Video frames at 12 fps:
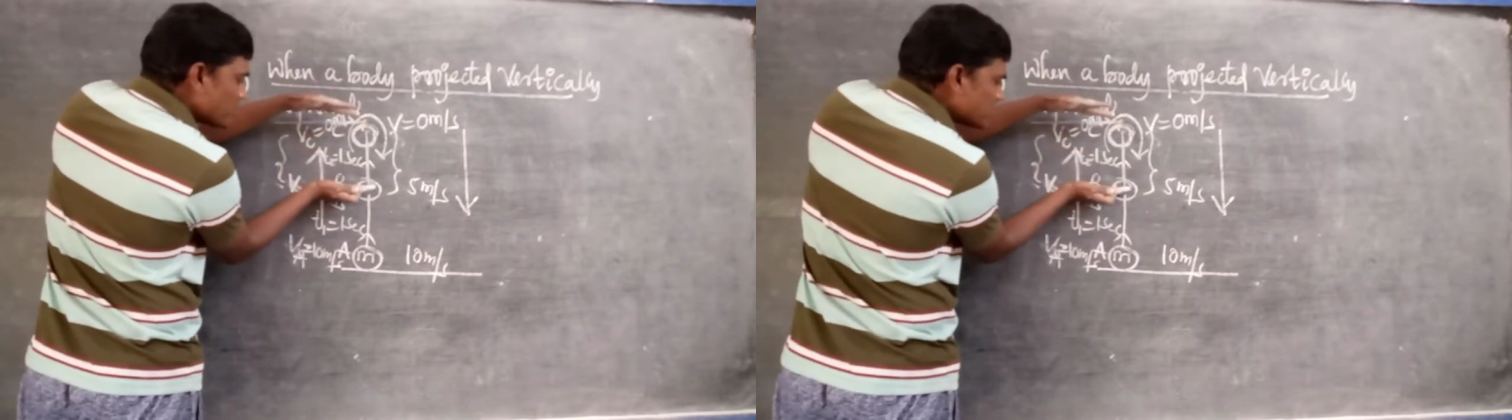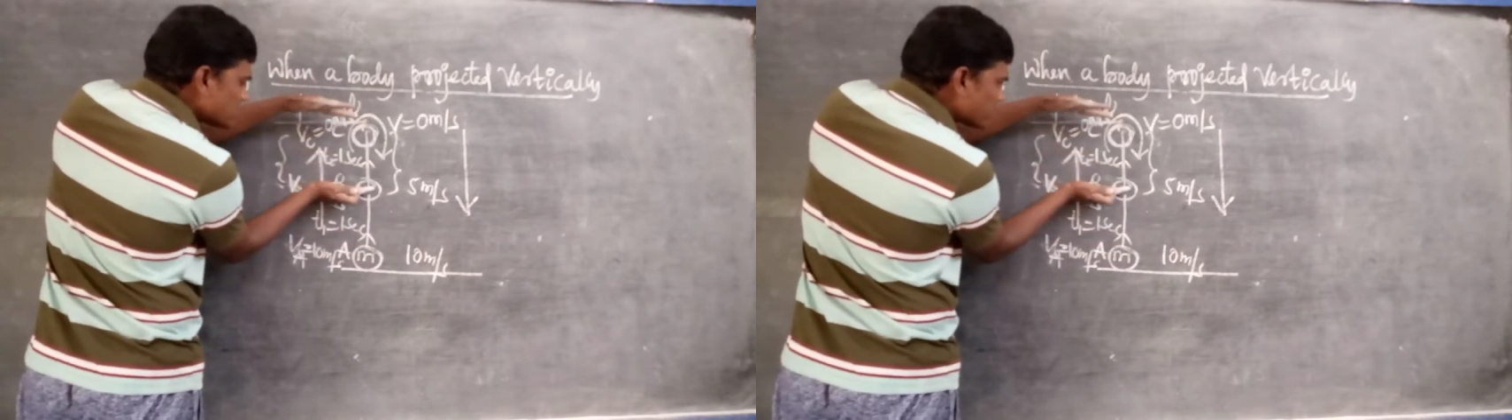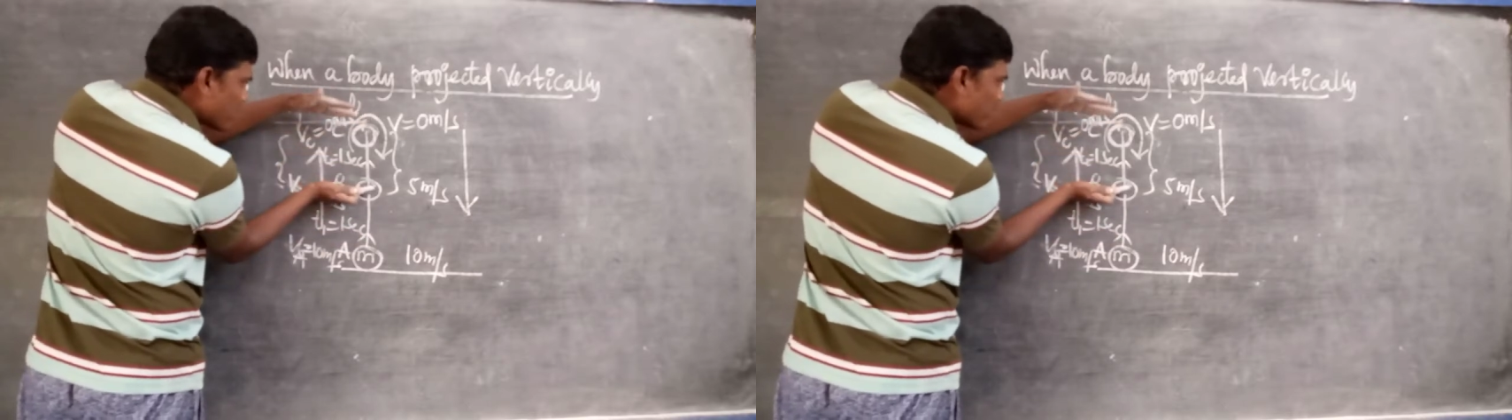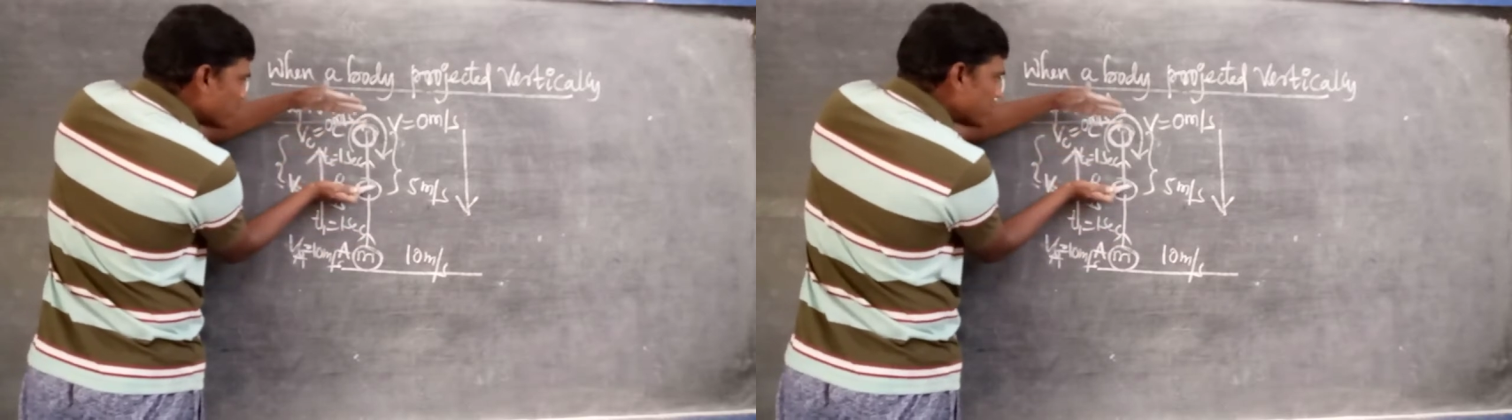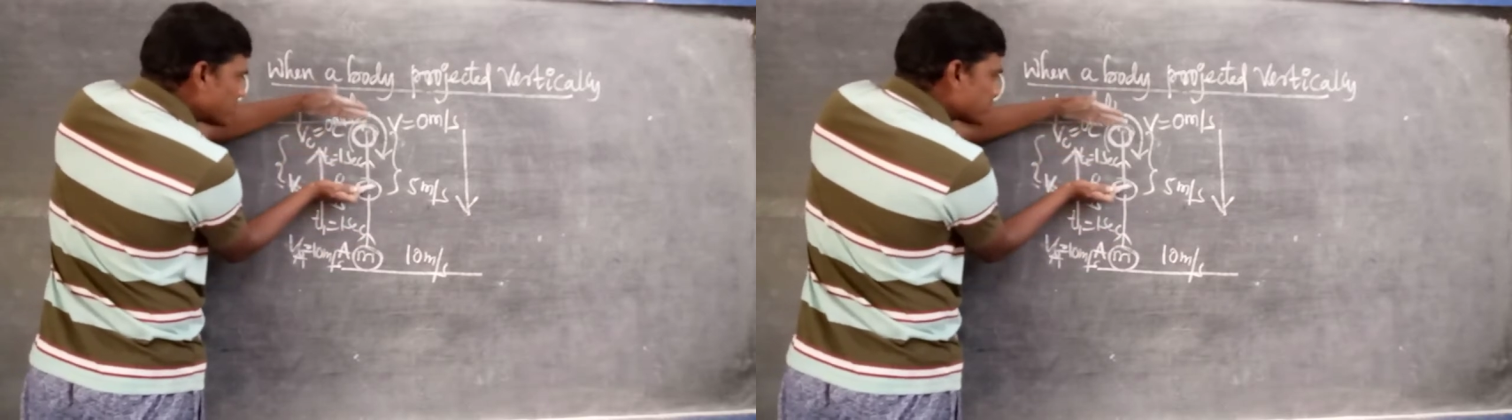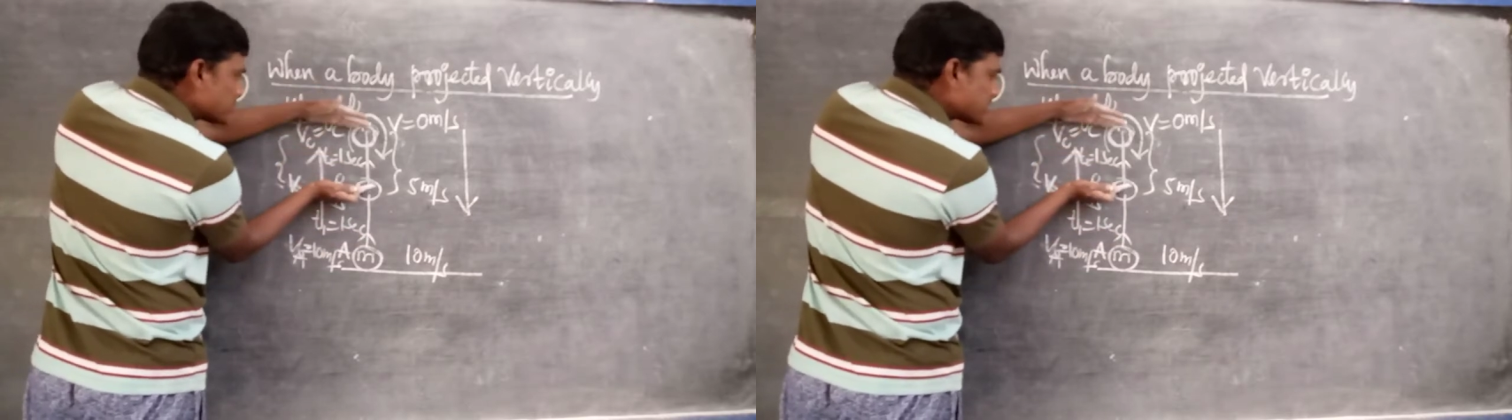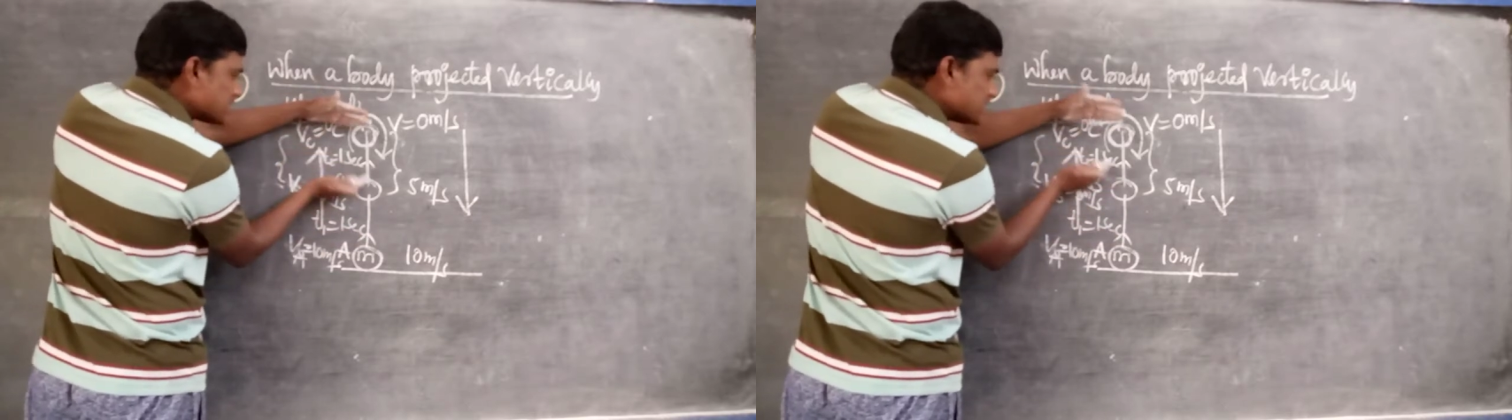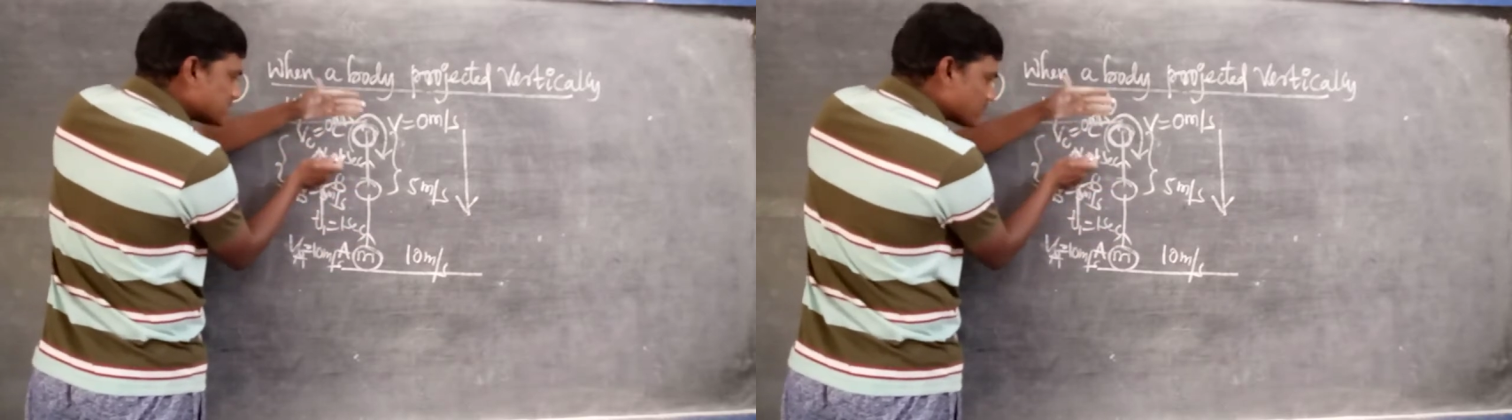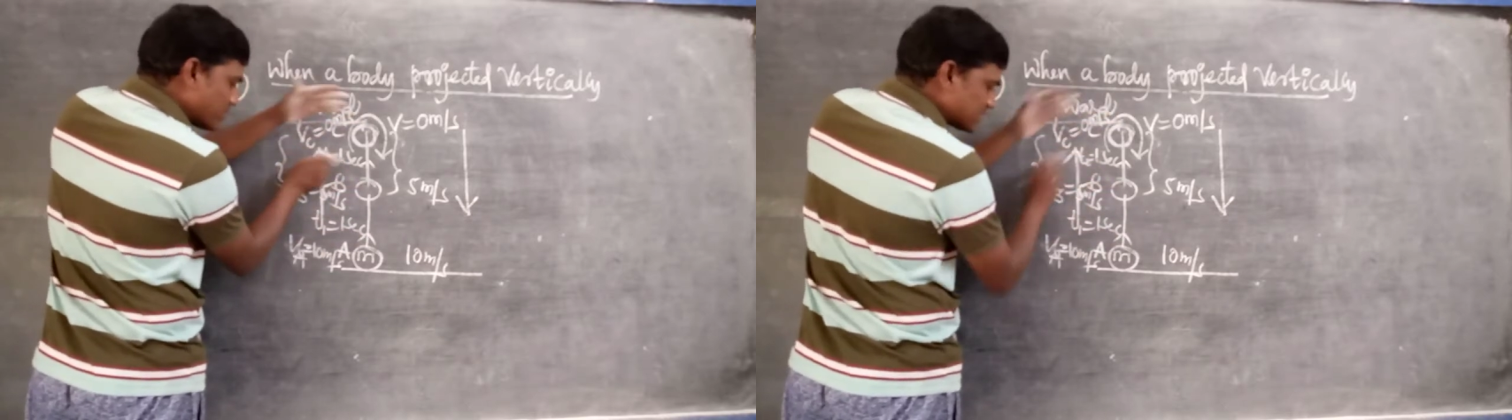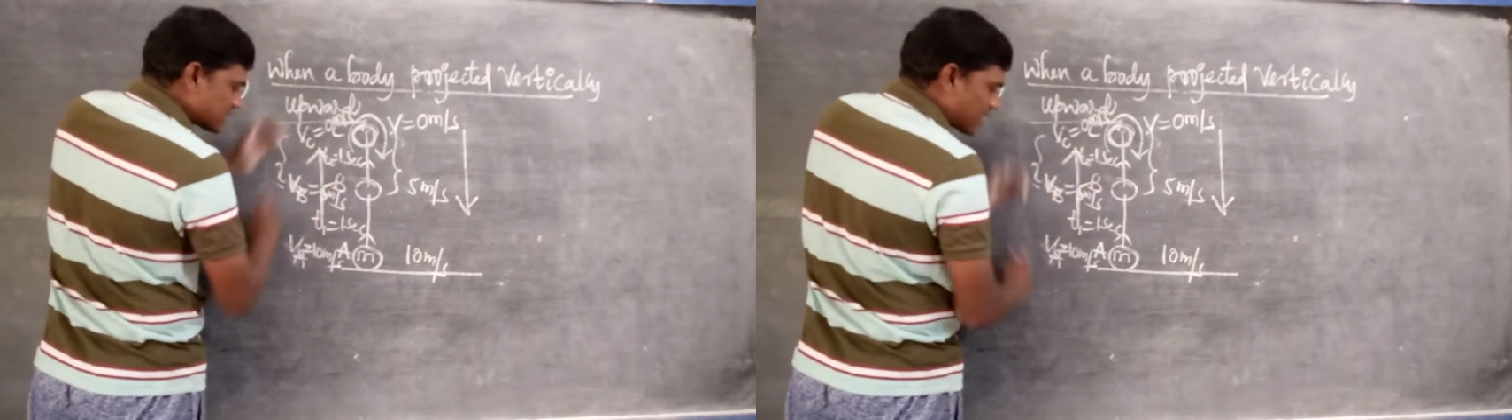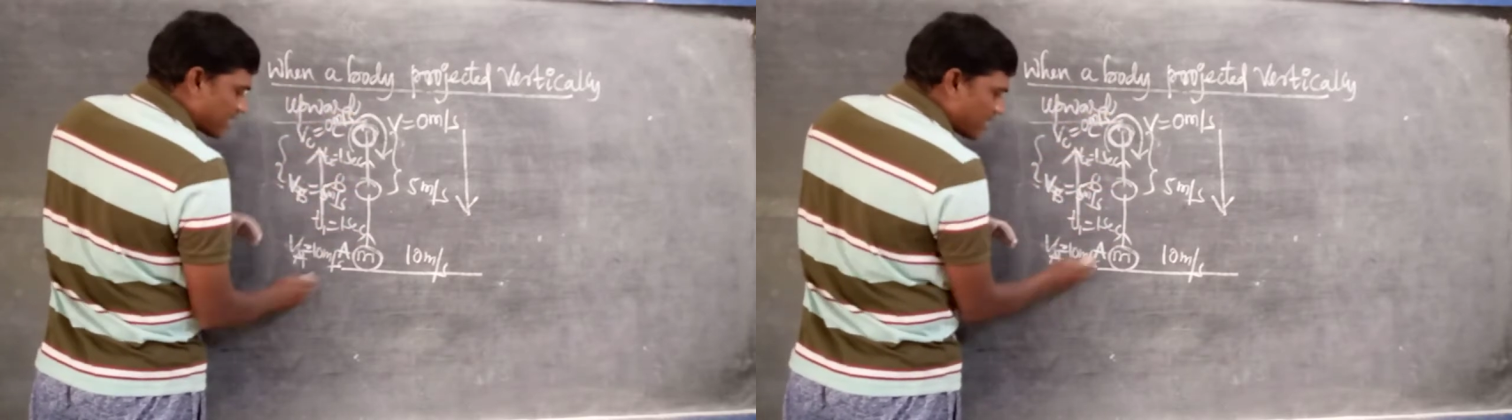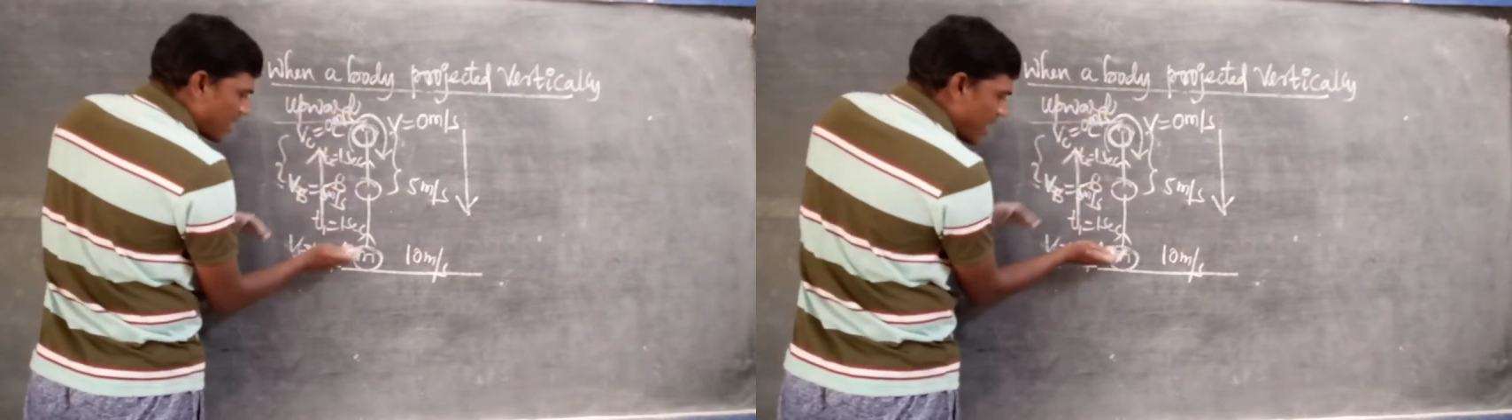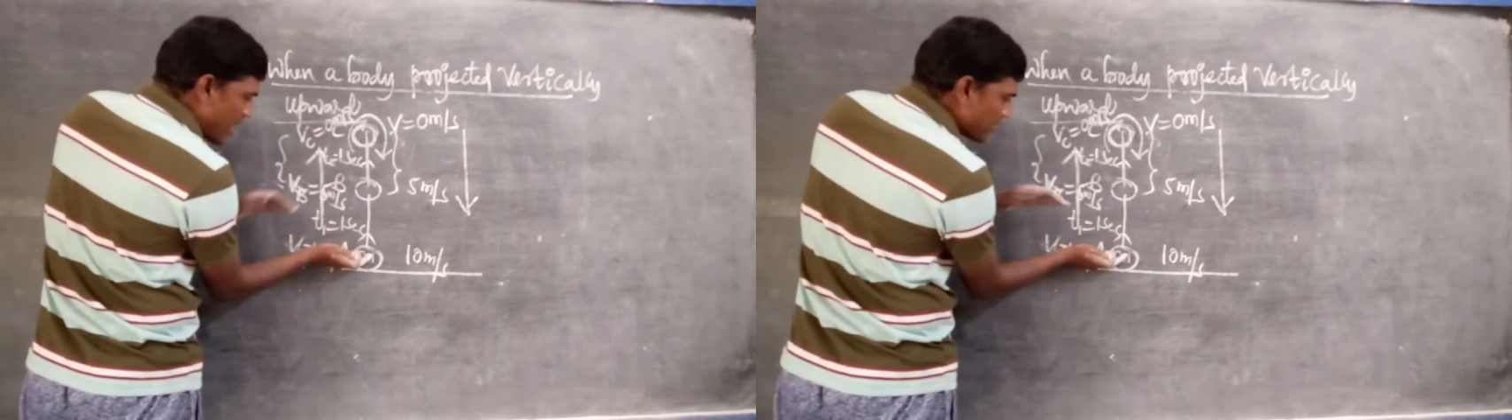reach from B to C is 1 second